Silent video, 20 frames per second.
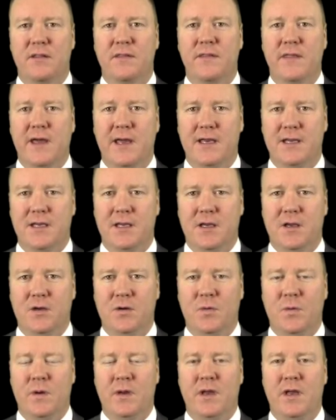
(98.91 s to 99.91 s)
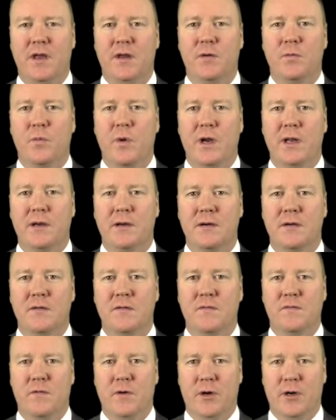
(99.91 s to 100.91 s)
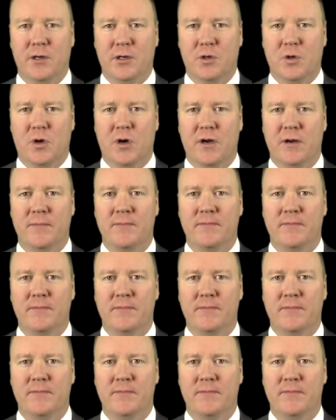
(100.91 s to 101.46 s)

Thank you. In winning, Vernon Croy.